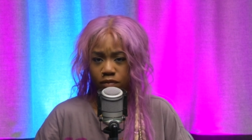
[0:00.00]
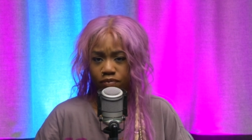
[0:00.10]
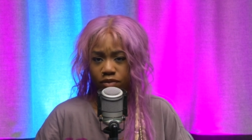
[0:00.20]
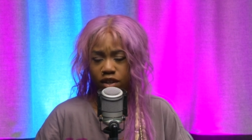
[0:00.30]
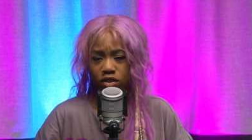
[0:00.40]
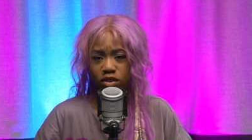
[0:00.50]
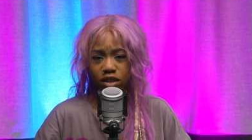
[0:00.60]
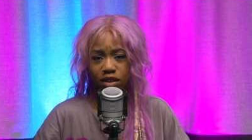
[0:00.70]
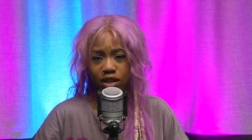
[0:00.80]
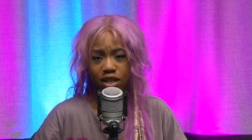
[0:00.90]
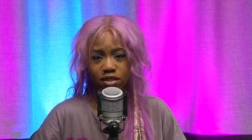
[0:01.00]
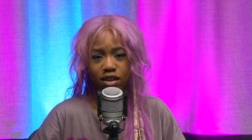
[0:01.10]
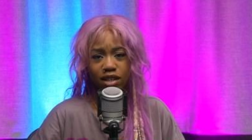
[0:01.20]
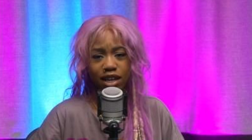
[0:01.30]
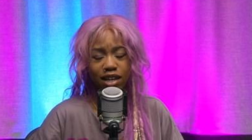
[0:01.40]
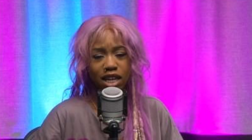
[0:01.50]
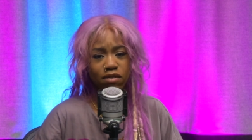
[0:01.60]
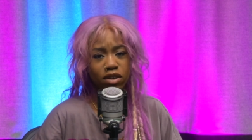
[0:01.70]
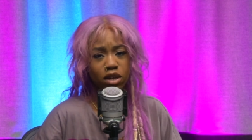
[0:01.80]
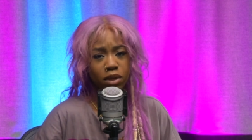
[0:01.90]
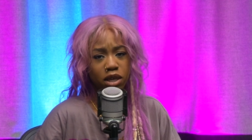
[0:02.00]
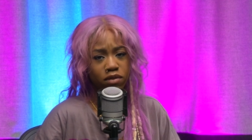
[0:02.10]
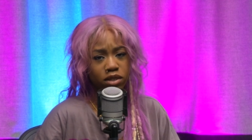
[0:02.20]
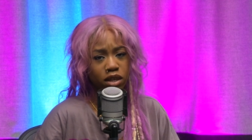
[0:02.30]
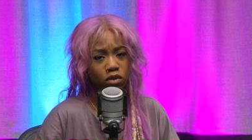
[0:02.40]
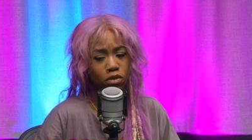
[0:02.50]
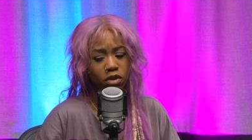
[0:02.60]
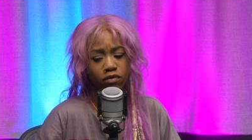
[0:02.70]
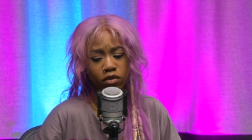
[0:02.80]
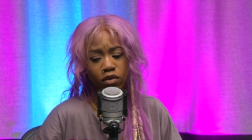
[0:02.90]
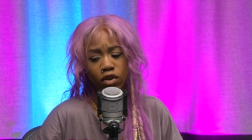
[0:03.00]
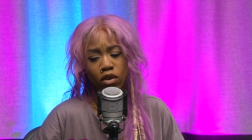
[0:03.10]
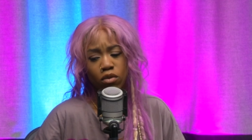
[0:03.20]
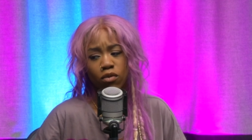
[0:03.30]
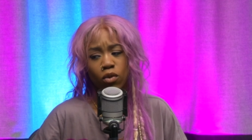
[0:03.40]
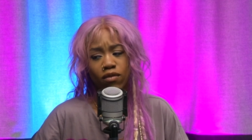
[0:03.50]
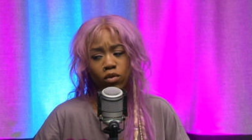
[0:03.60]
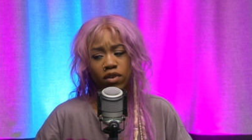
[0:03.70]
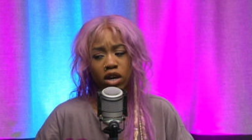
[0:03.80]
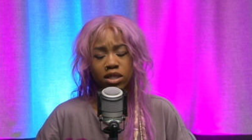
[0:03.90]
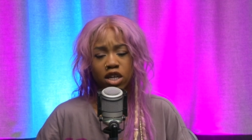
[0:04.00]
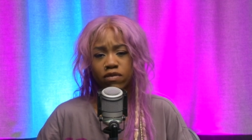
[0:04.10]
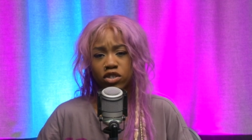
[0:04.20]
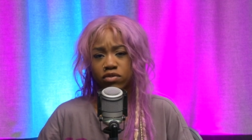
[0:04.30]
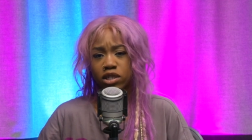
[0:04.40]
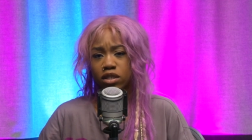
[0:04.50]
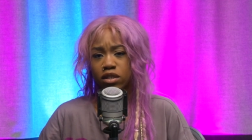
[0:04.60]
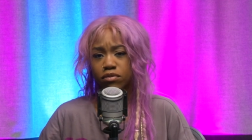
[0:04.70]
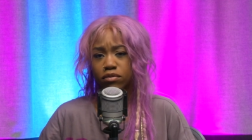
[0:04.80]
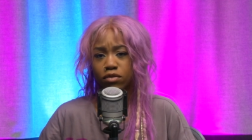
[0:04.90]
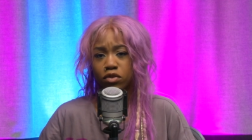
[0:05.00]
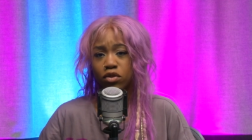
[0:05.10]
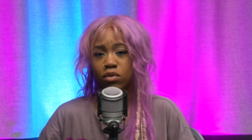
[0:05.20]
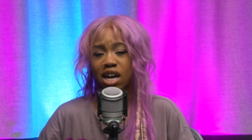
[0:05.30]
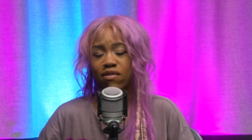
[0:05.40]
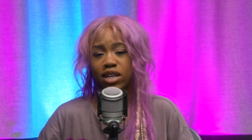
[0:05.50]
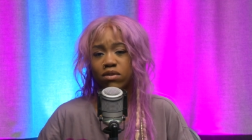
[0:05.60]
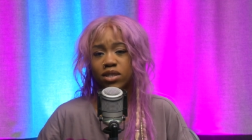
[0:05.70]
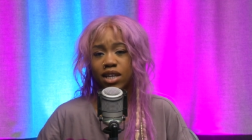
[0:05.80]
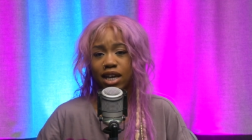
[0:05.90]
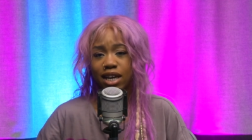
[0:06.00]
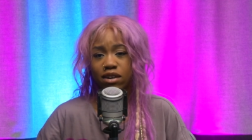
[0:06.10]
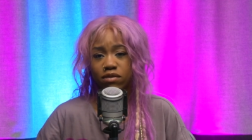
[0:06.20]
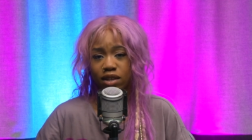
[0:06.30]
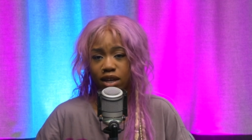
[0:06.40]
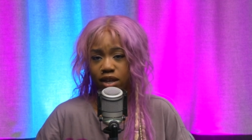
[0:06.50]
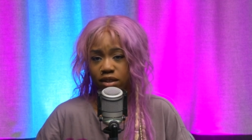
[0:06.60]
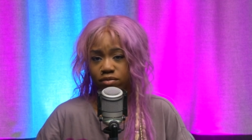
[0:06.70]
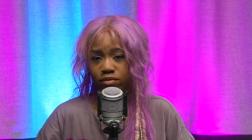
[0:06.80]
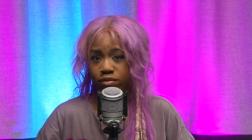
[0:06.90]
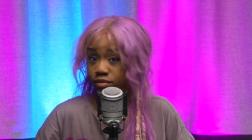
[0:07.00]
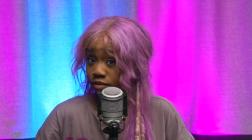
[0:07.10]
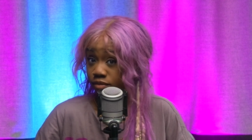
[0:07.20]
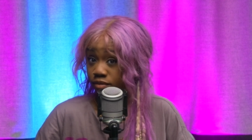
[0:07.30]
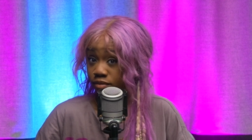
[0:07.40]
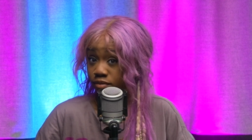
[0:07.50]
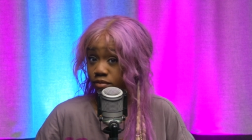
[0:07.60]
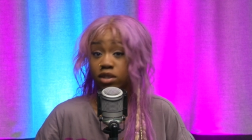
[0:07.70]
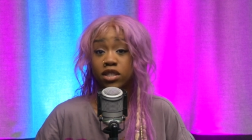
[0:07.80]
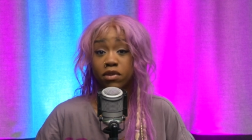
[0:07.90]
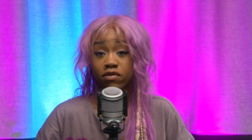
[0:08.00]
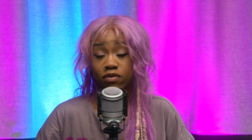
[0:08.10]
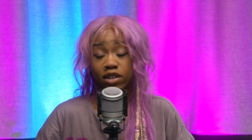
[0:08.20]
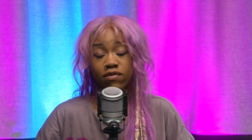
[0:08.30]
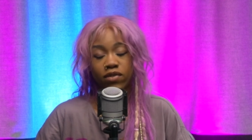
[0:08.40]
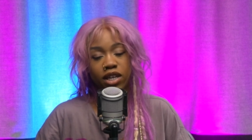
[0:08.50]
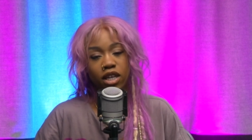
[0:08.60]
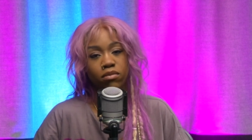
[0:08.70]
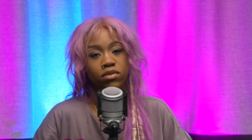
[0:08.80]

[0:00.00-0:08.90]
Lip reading: And you know how guys are. They ain't never going to be with a woman without a selfish reason. So whatever he was getting out of that must have been fulfilling for him.